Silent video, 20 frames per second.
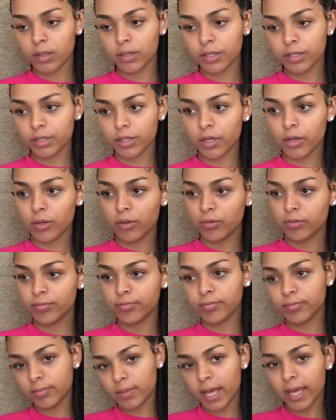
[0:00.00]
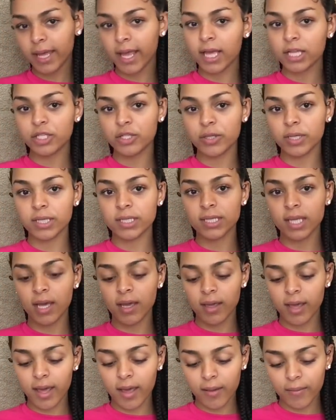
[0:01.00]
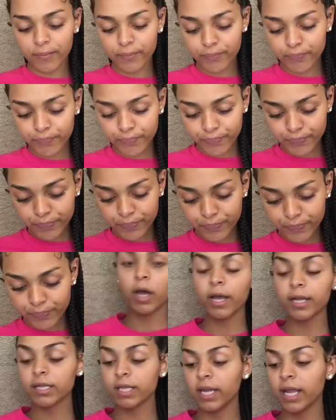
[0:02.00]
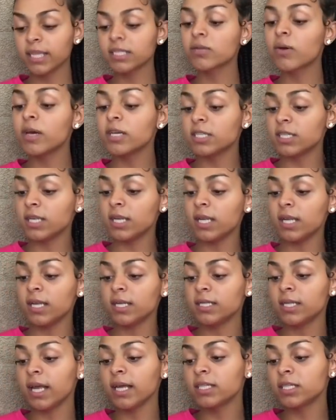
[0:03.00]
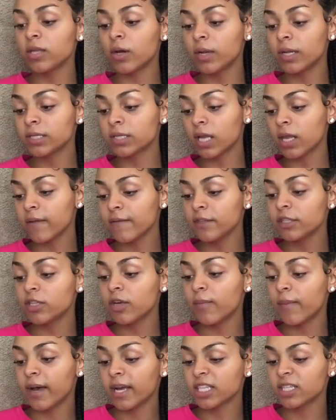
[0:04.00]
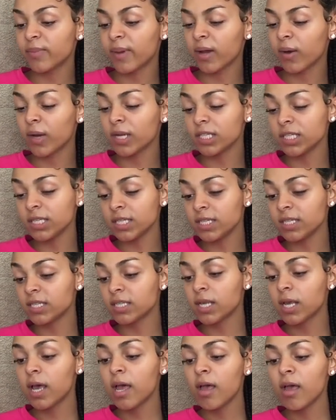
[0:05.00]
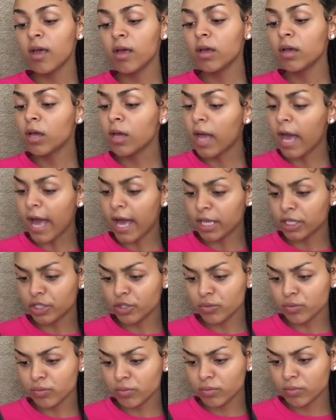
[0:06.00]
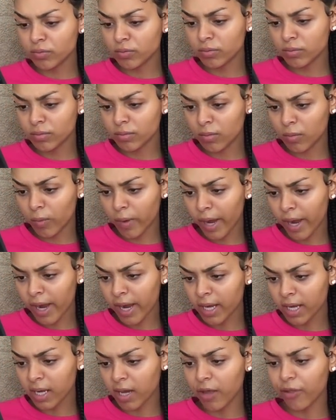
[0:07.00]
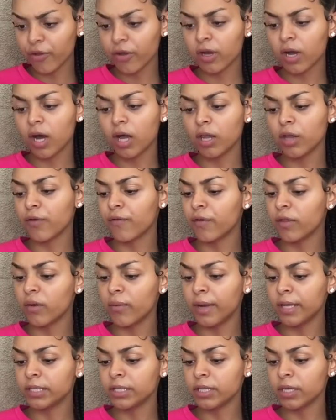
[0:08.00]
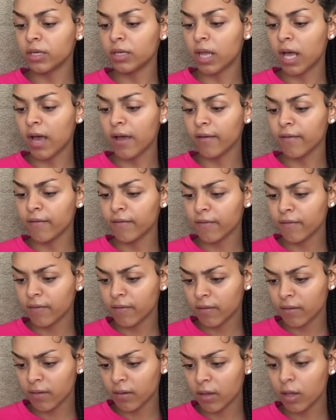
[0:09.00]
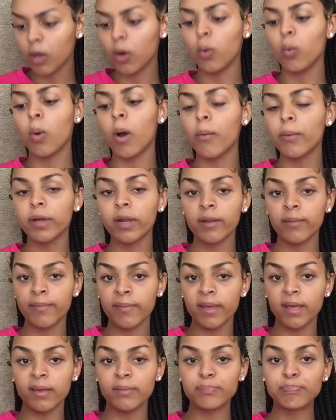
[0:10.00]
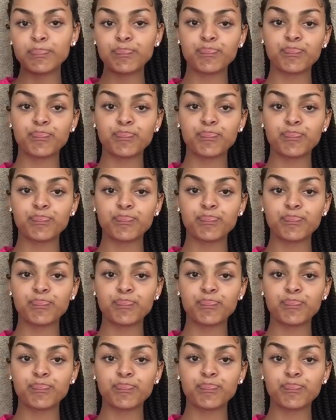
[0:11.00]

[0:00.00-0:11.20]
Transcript: so i guess you could say yeah all right the next question is hey Sonnis, i love you so much my question is had you wear any other color for the rest of your life what would it be